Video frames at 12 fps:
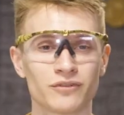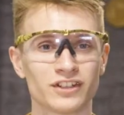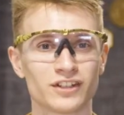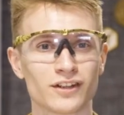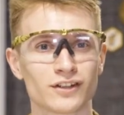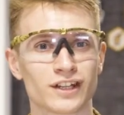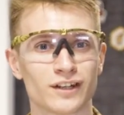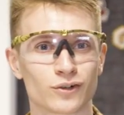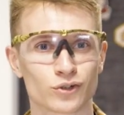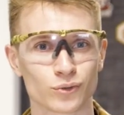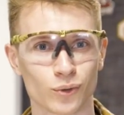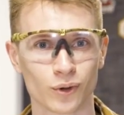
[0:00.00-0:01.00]
visit us in our
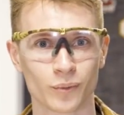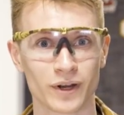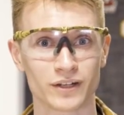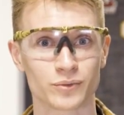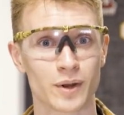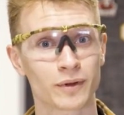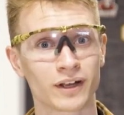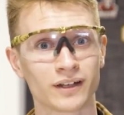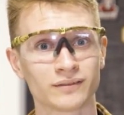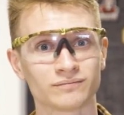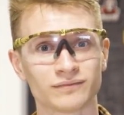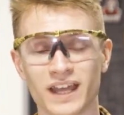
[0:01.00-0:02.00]
store where this
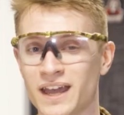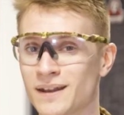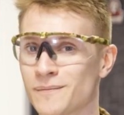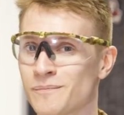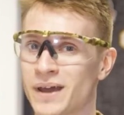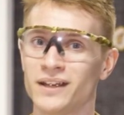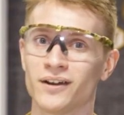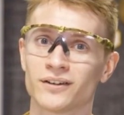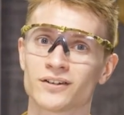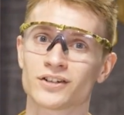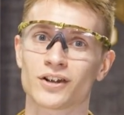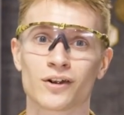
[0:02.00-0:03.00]
replica and many
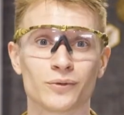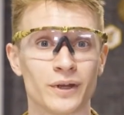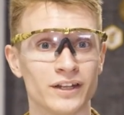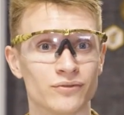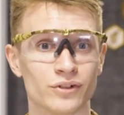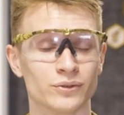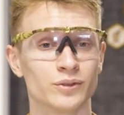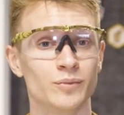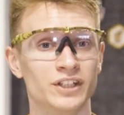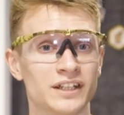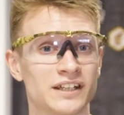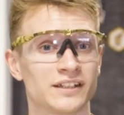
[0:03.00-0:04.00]
others are ready for you to
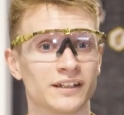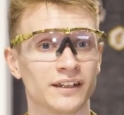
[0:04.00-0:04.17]
be tested.